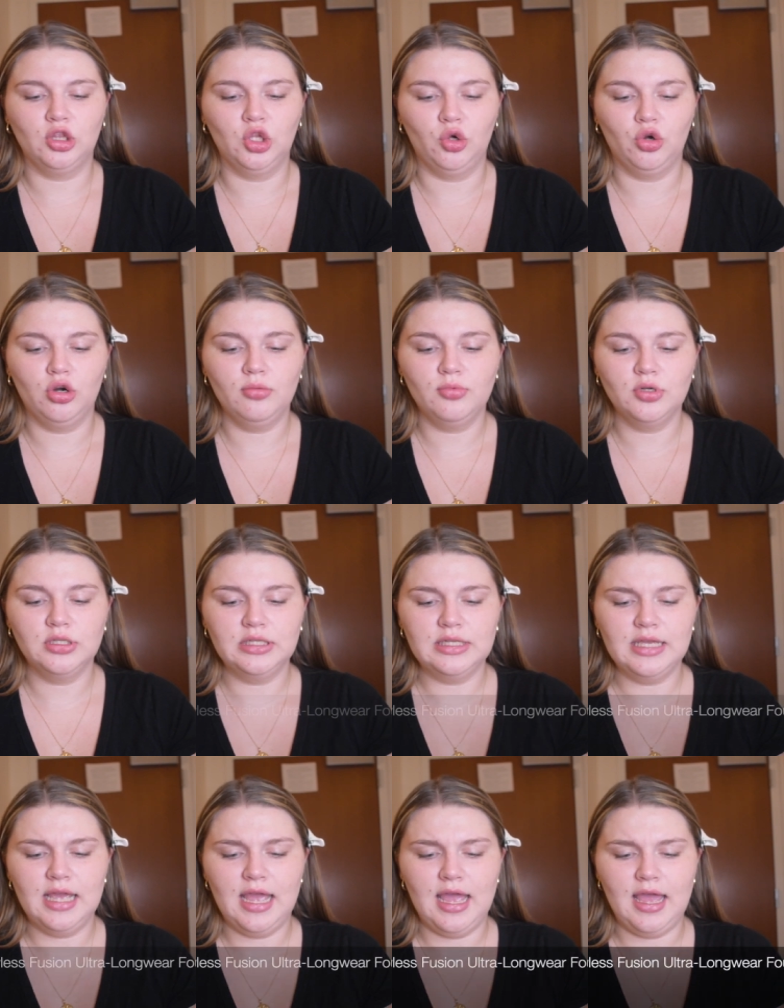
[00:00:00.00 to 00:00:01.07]
Laura
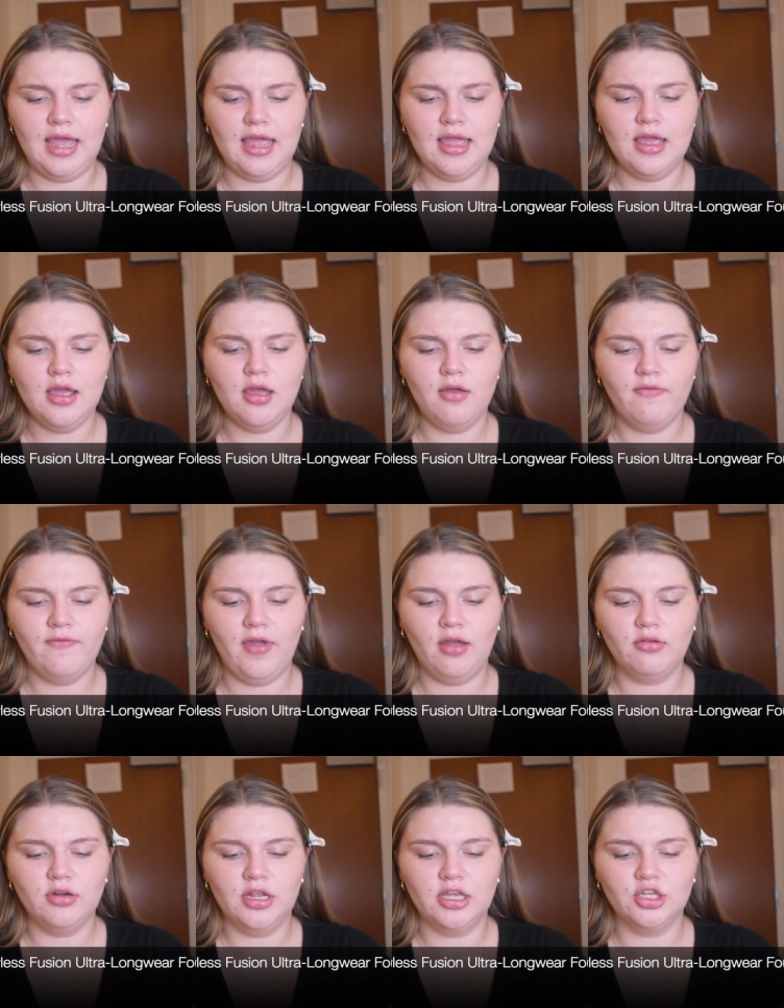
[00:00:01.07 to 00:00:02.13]
Mercier
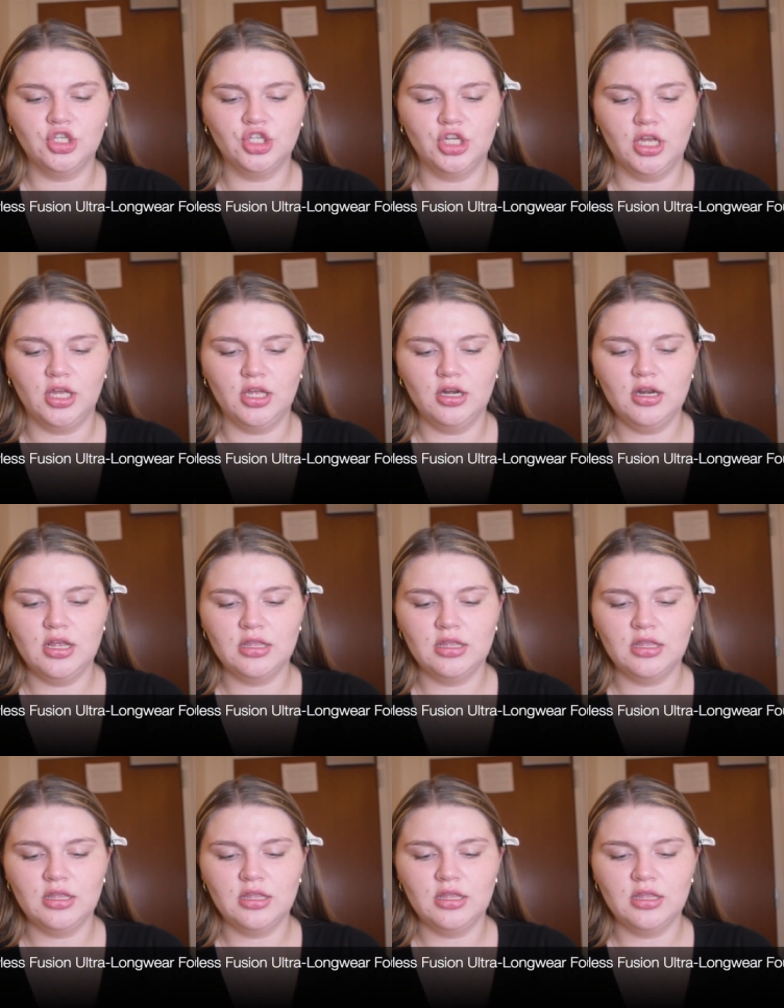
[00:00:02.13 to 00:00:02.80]
foundation